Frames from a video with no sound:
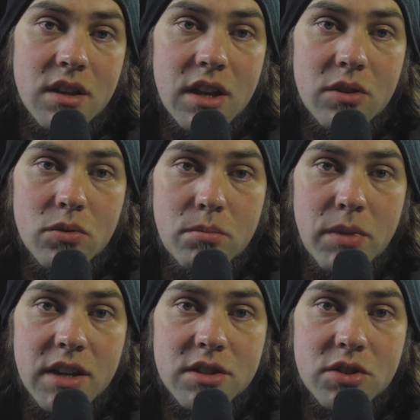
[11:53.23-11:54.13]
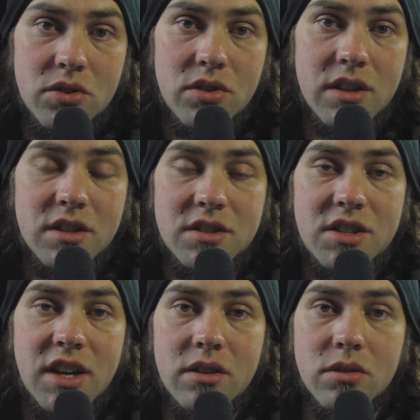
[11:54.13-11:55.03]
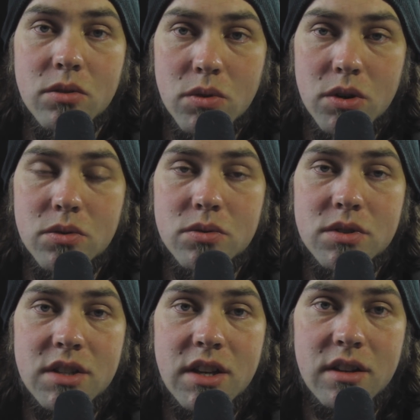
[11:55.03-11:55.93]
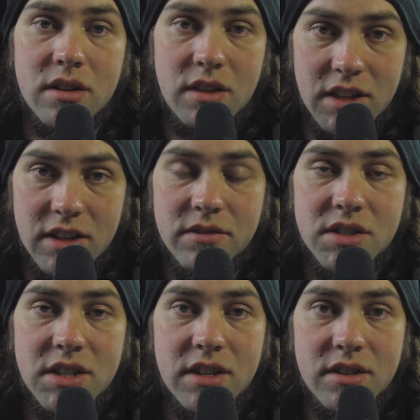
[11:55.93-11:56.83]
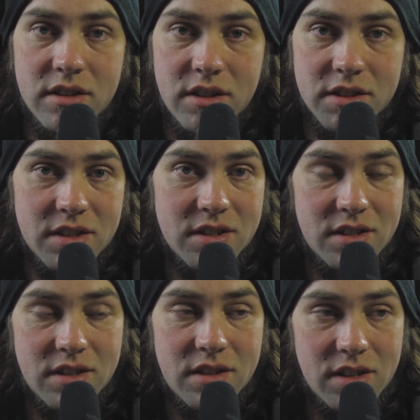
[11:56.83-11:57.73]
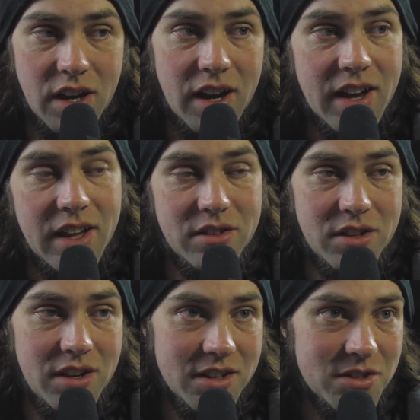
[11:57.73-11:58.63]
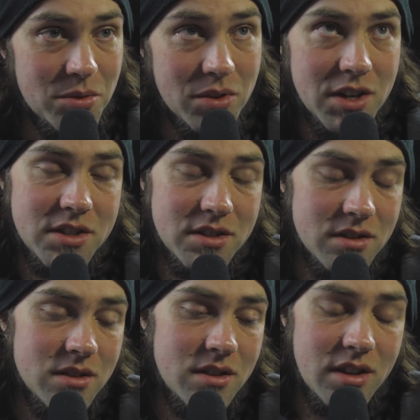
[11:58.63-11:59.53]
And it would make sure that this channel grows and lives and doesn't die on the next horizon.